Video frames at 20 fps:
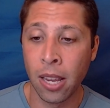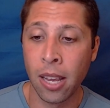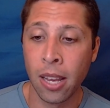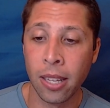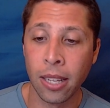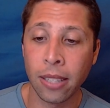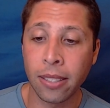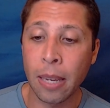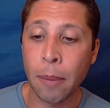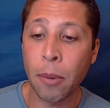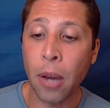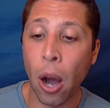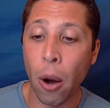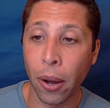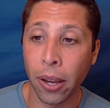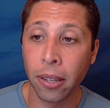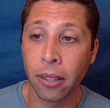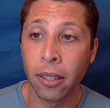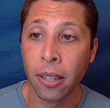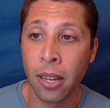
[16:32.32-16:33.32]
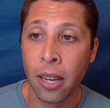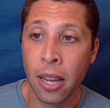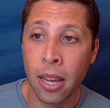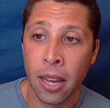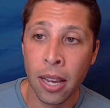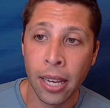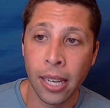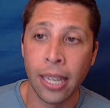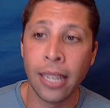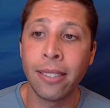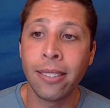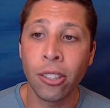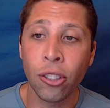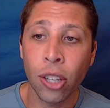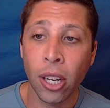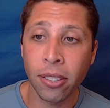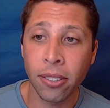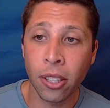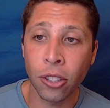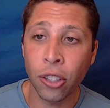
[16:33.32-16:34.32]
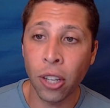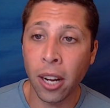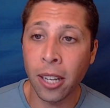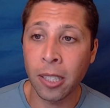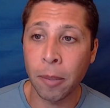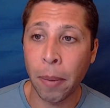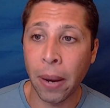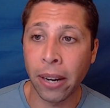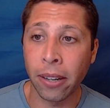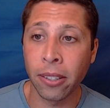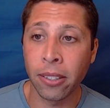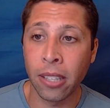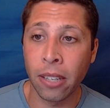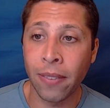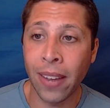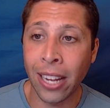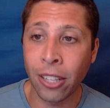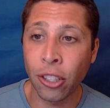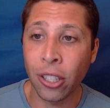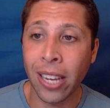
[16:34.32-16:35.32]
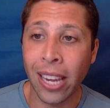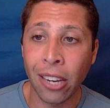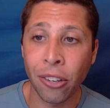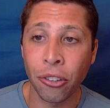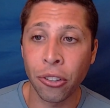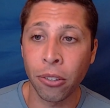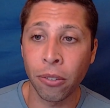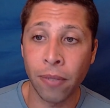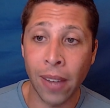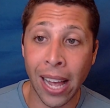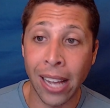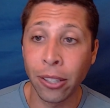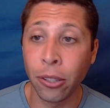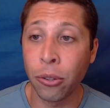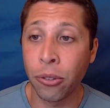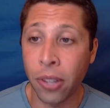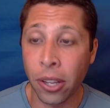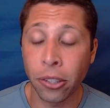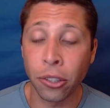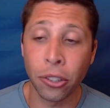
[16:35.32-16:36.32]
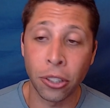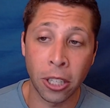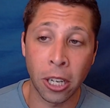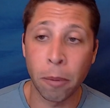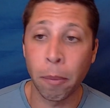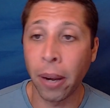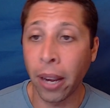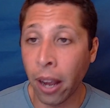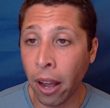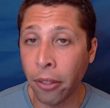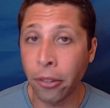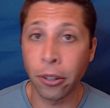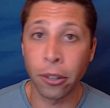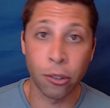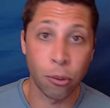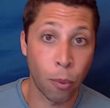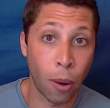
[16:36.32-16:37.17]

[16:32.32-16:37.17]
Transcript: Let's keep going. It suggests that John's parents have educational values that are shared by others.